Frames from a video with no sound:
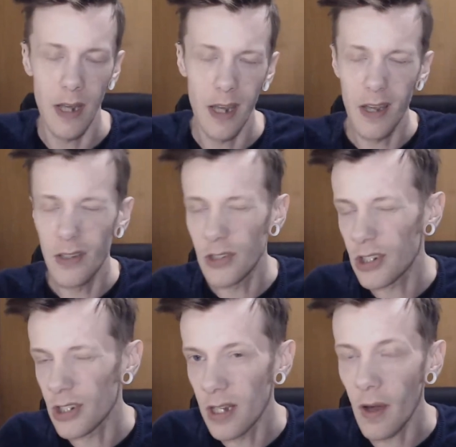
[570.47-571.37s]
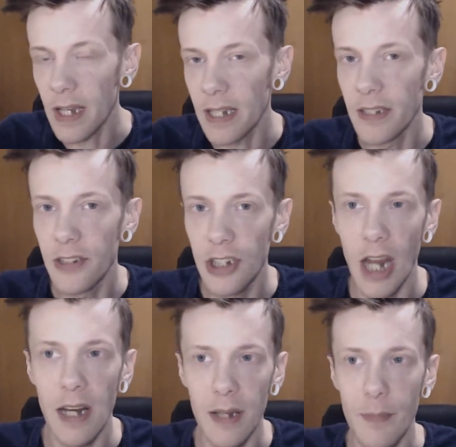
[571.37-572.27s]
slightly
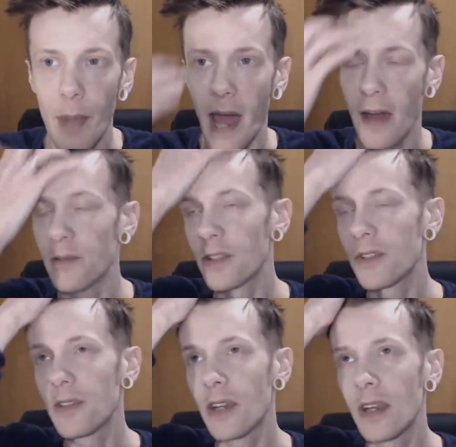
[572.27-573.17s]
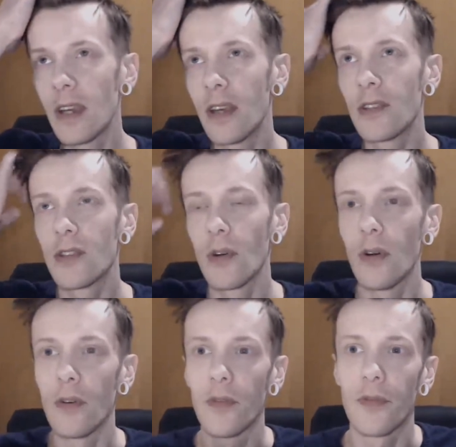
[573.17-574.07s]
gently powdered, sort
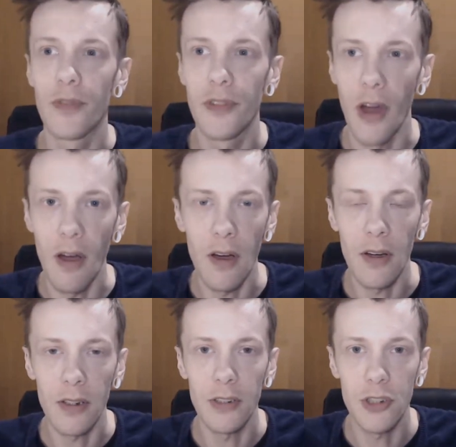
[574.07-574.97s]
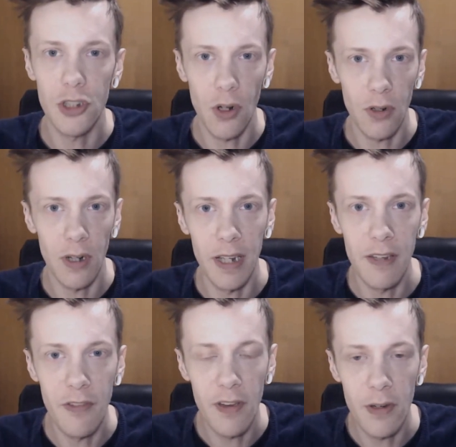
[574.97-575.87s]
of dark chocolatey
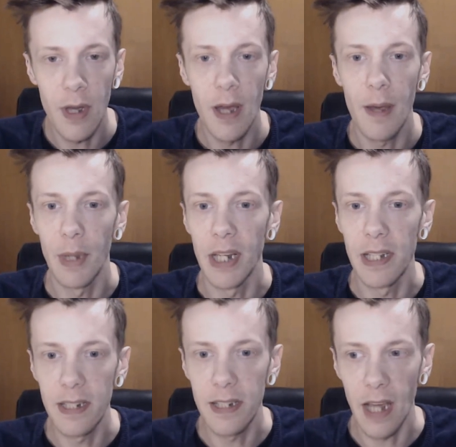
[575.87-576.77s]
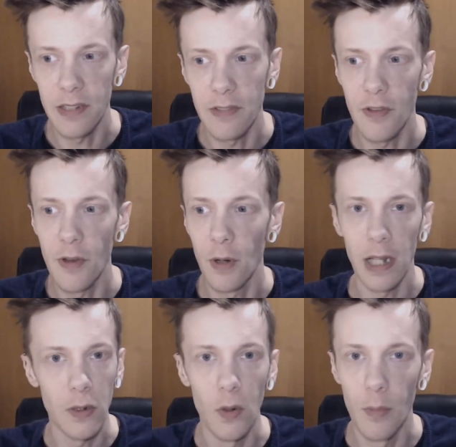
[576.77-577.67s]
feel but it doesn't feel like
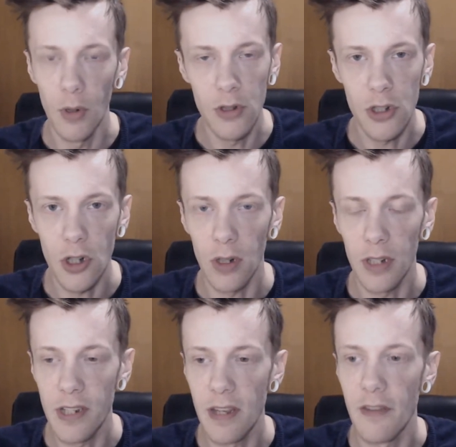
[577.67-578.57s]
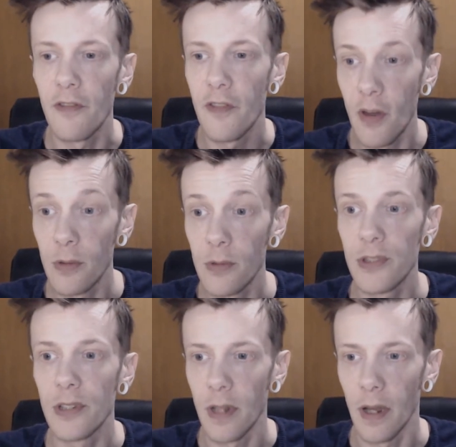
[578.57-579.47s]
gourmand chocolatey. It feels
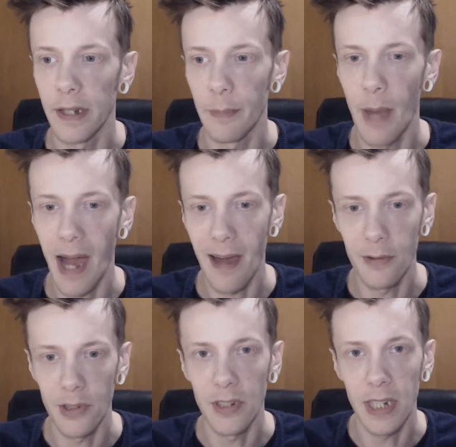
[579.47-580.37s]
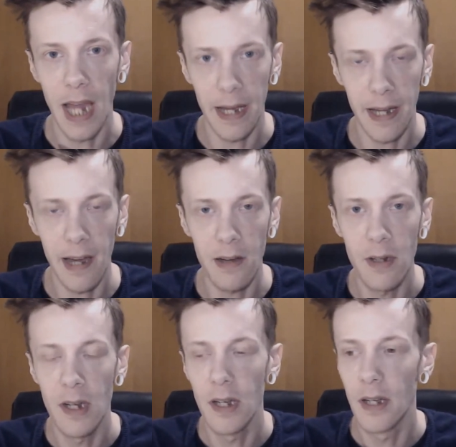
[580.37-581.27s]
like a powdered cacao.
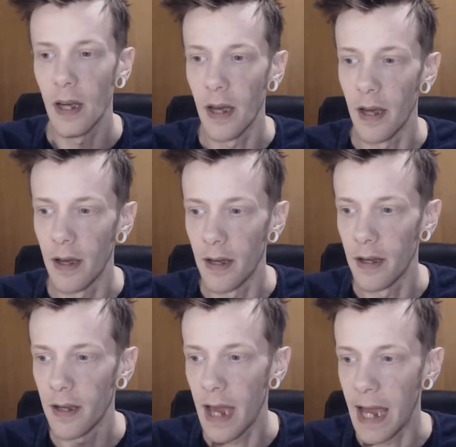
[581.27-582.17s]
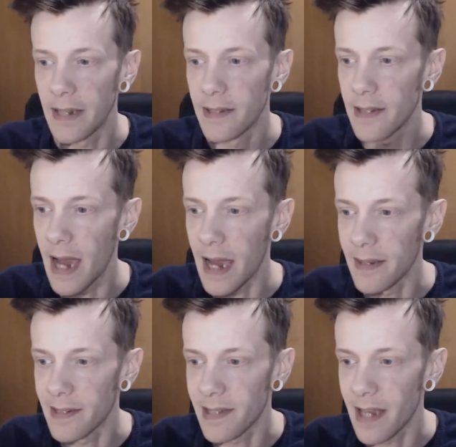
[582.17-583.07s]
Uh, and at
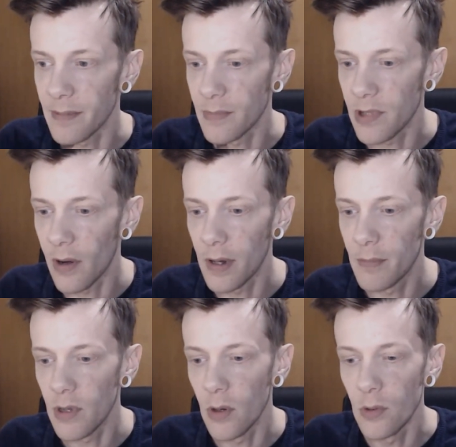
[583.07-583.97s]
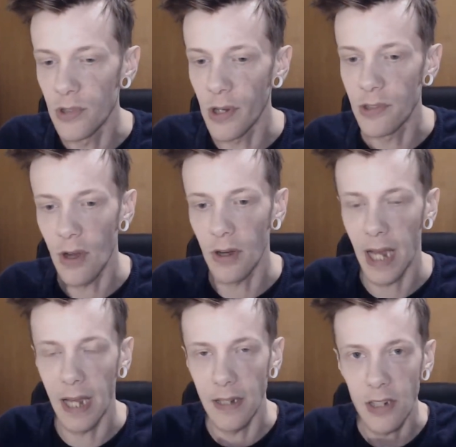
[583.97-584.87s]
the same time, also start
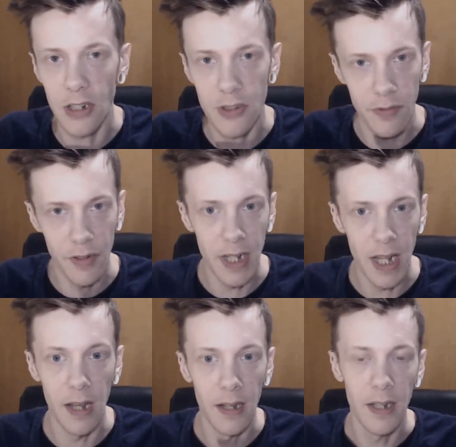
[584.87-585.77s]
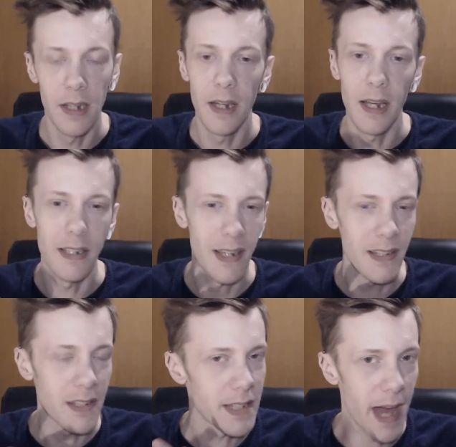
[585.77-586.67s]
getting a touch of vanilla. It says
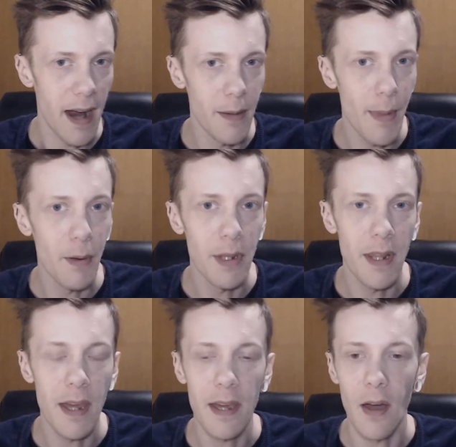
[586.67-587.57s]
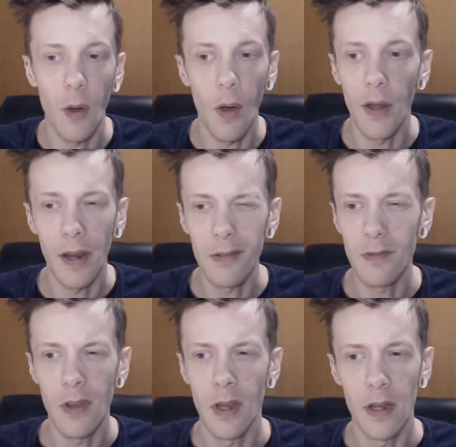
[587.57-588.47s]
there's caramel in there. I, I don't
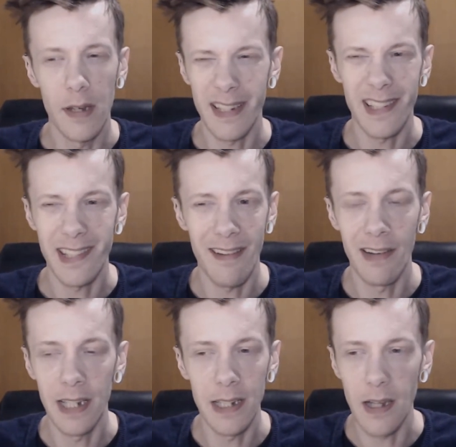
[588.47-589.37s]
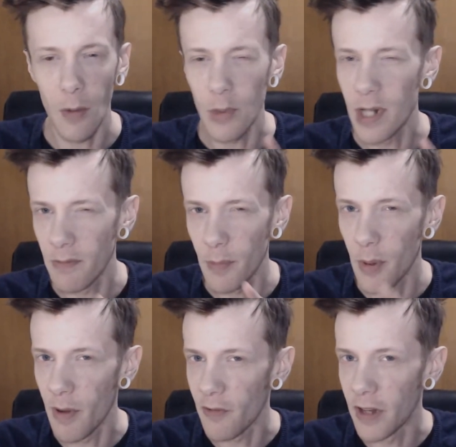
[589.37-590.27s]
necessarily, I would never
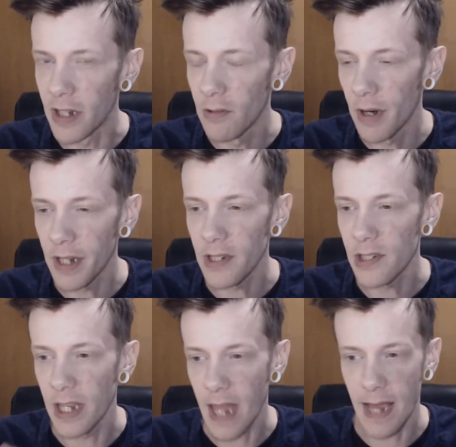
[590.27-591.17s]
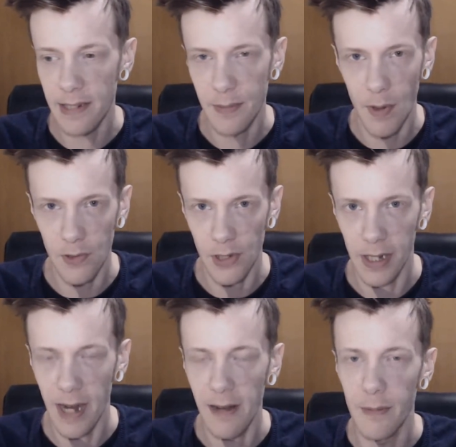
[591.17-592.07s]
put my finger on it and say that smells like
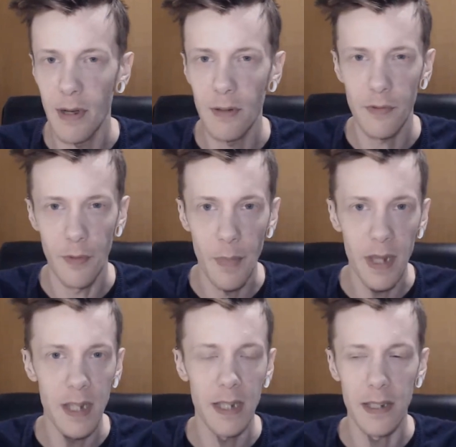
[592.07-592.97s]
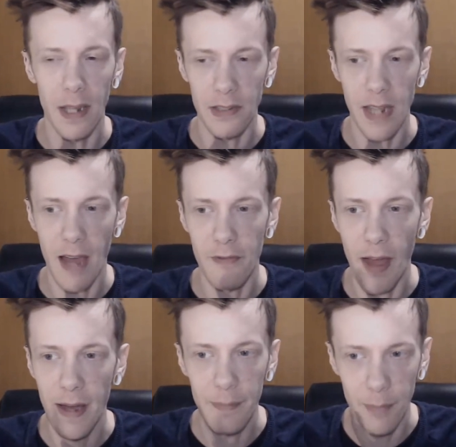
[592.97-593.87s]
caramel. For me, it doesn't have
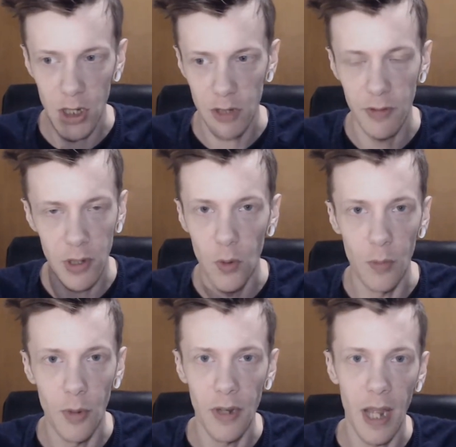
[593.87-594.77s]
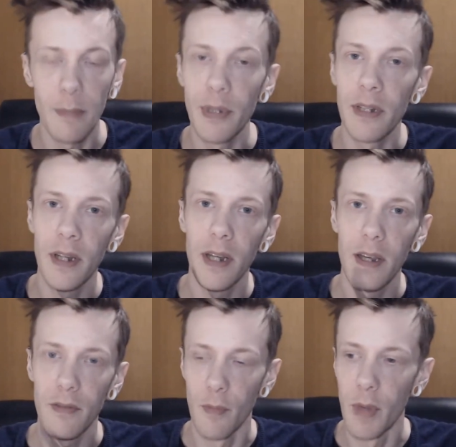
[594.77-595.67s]
that much of a gourmand element.
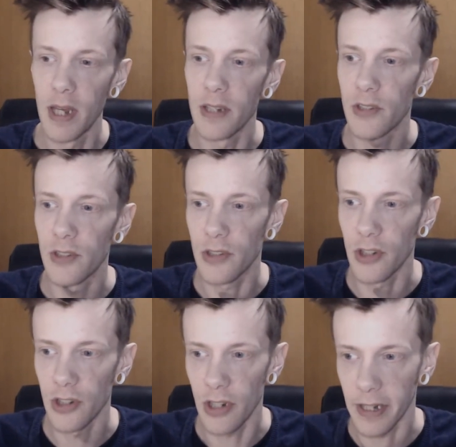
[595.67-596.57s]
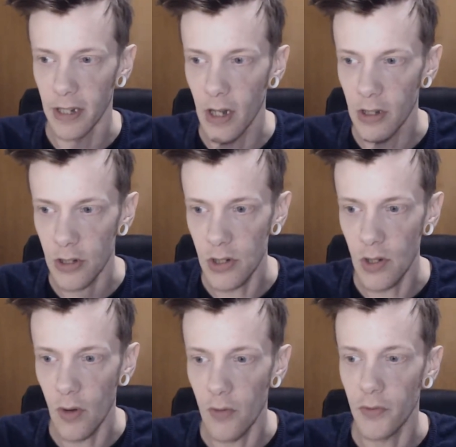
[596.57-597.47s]
For me, it's just like a, a
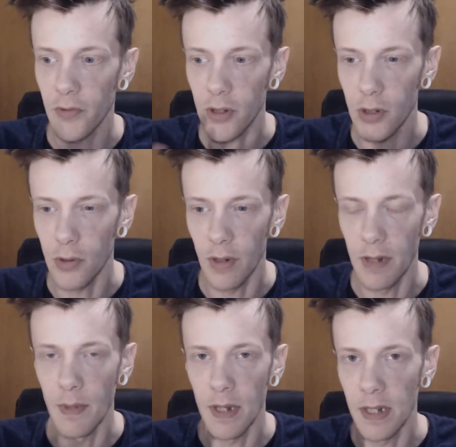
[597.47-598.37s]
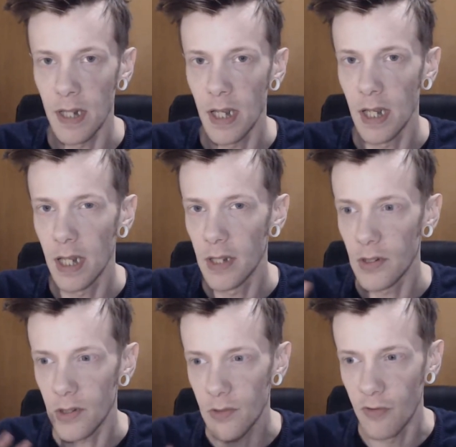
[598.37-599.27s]
soft, creamy,
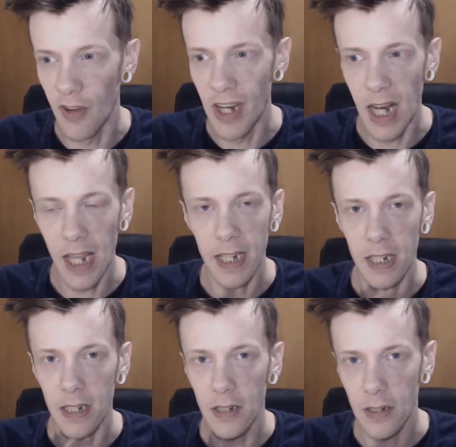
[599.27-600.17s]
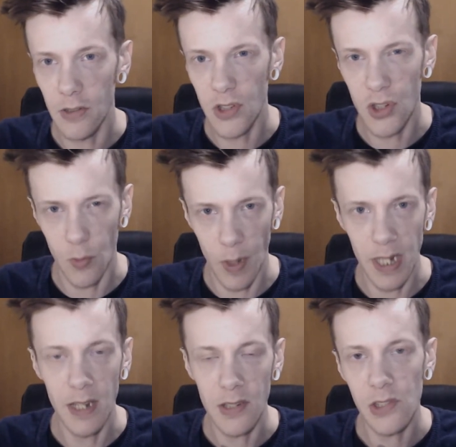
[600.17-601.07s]
vanillic
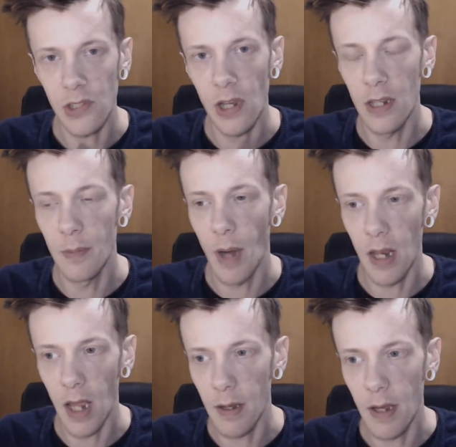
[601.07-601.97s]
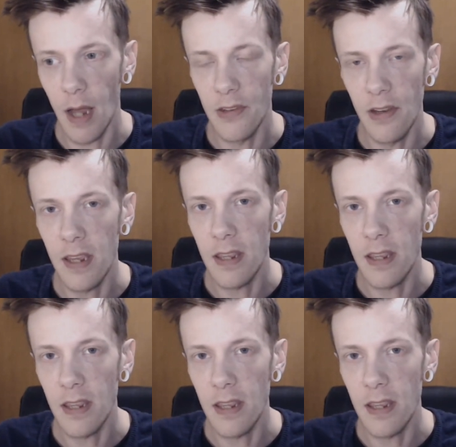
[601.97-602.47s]
sweetness at the like underneath